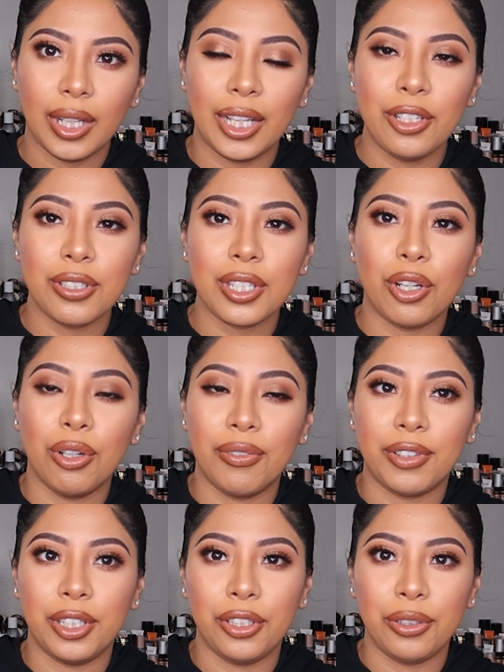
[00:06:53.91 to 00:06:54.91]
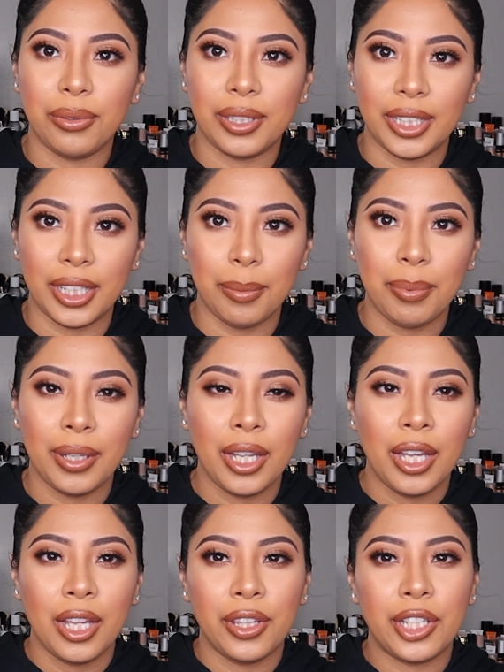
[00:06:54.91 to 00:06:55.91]
use it over a nude lip.
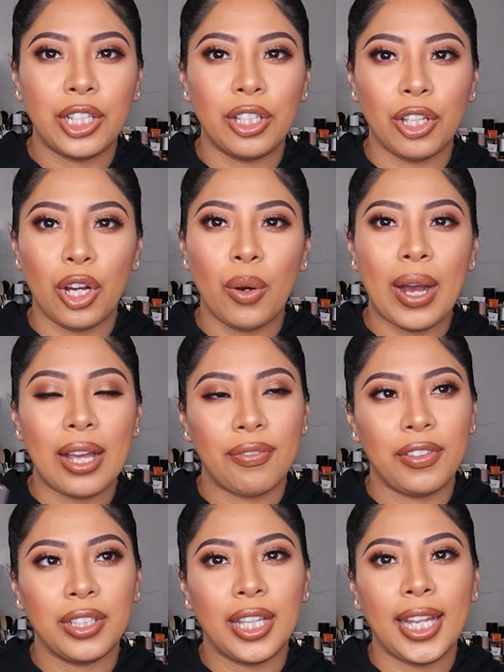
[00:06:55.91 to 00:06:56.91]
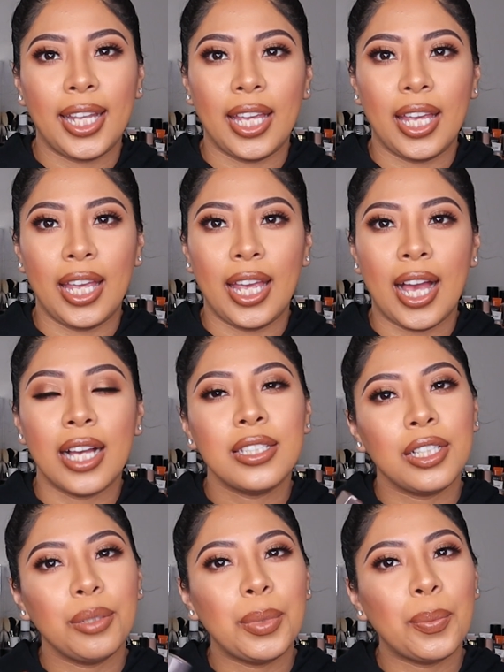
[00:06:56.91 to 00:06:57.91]
The glow, I feel like it has
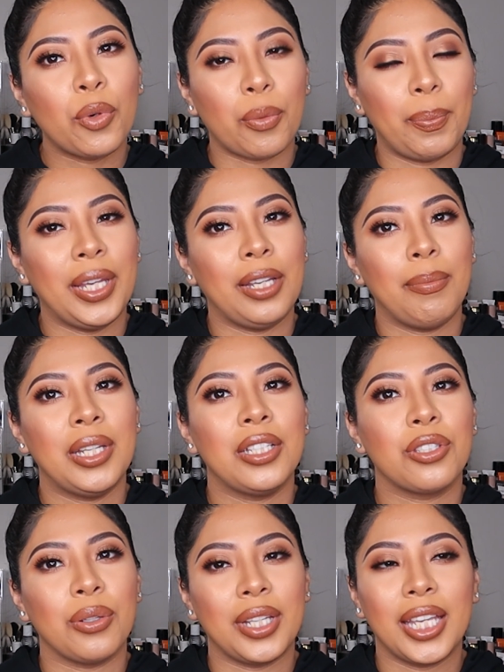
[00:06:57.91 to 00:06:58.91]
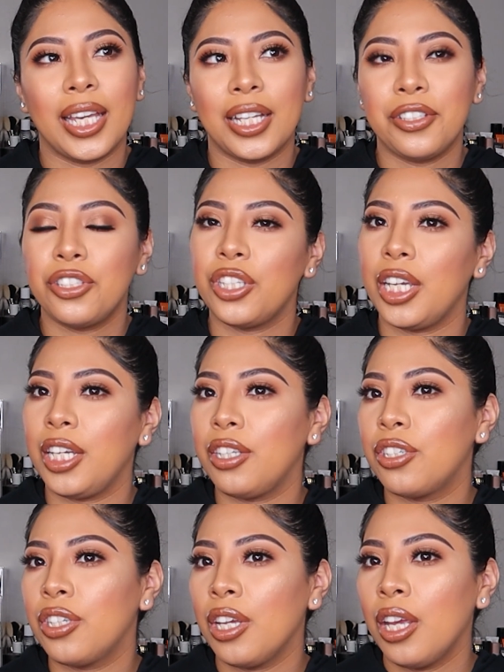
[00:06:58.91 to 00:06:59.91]
a little bit more pigment, so it can
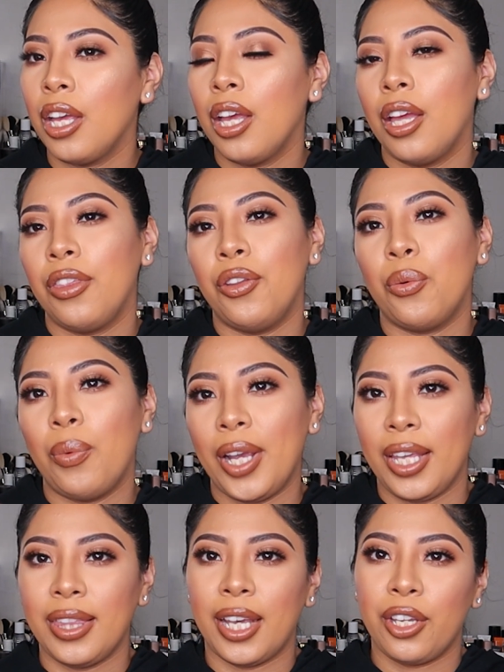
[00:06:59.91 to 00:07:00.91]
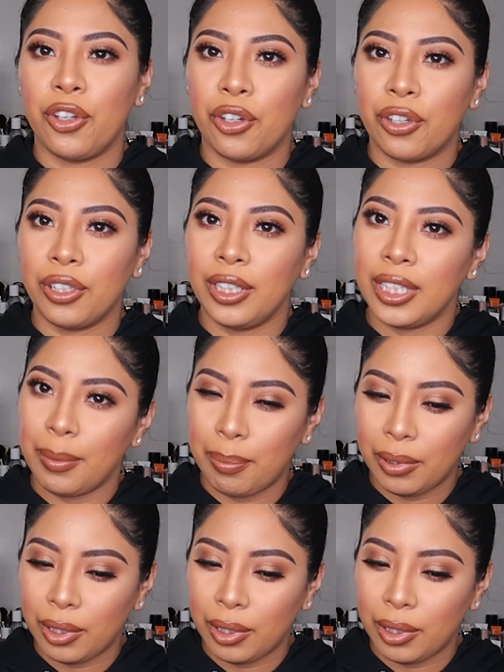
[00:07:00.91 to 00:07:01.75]
change the way that your lip